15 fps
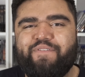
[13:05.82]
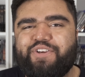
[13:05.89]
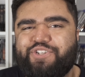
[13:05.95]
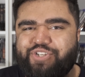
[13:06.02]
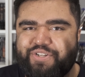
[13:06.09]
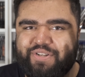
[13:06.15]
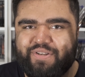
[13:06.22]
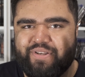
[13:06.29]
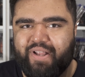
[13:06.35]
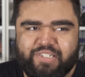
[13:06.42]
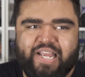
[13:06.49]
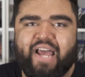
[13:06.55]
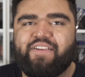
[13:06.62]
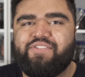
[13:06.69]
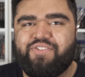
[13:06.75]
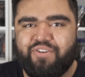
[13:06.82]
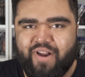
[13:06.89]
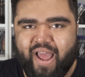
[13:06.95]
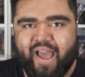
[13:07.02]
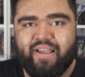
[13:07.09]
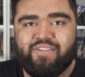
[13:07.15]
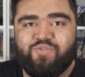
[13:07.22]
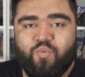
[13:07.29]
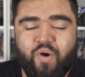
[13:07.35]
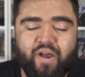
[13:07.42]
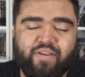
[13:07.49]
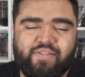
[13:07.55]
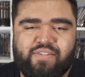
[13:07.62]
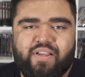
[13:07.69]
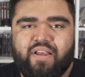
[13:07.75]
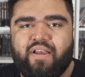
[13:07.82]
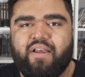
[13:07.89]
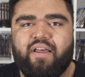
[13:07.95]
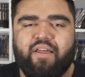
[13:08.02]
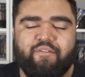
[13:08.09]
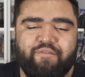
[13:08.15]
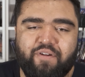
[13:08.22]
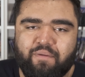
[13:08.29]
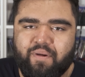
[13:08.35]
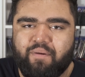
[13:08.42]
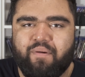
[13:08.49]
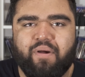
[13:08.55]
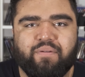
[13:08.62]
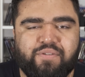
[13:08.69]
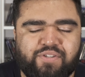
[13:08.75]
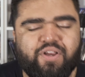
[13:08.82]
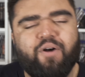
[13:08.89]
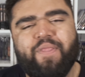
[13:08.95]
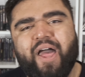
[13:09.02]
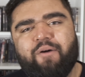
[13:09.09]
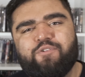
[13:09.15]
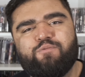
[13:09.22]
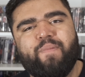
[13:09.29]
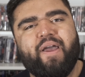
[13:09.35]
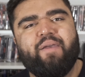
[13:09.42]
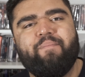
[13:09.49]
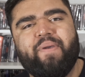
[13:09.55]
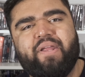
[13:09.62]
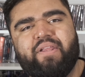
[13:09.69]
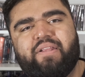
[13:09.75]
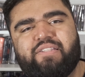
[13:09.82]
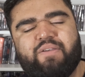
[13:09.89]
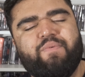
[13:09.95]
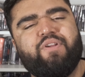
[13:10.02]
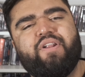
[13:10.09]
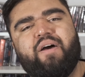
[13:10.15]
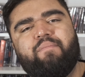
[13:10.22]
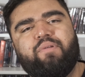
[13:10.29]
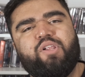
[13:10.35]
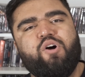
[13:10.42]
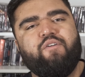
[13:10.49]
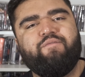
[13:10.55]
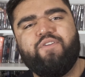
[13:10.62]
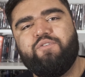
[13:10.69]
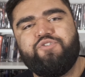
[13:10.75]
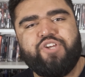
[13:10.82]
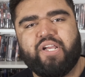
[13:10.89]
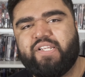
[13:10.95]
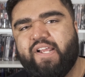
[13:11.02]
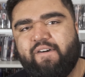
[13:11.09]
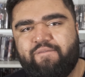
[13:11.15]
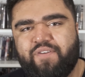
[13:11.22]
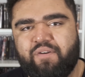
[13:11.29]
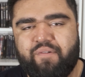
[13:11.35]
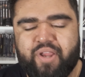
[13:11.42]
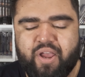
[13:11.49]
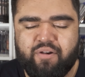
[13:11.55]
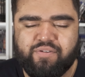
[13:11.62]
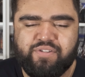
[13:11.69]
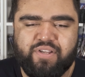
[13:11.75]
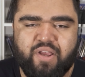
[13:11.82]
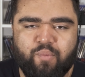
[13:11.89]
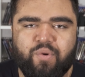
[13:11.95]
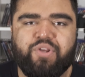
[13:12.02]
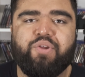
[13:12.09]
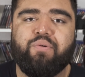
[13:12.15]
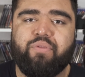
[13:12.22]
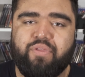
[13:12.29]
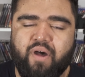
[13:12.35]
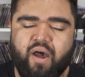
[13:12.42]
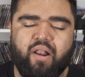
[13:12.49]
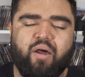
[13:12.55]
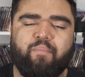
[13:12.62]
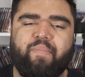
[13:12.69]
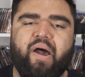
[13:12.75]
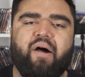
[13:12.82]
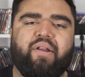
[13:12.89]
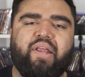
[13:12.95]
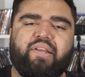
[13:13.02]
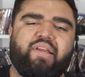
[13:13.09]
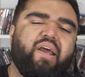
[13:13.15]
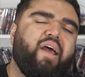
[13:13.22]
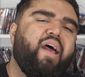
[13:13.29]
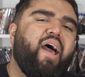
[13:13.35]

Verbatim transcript: Vision tester as was Fury Road. So that was my opinions. Let me know down below if you checked out Furiosa and what you thought about it.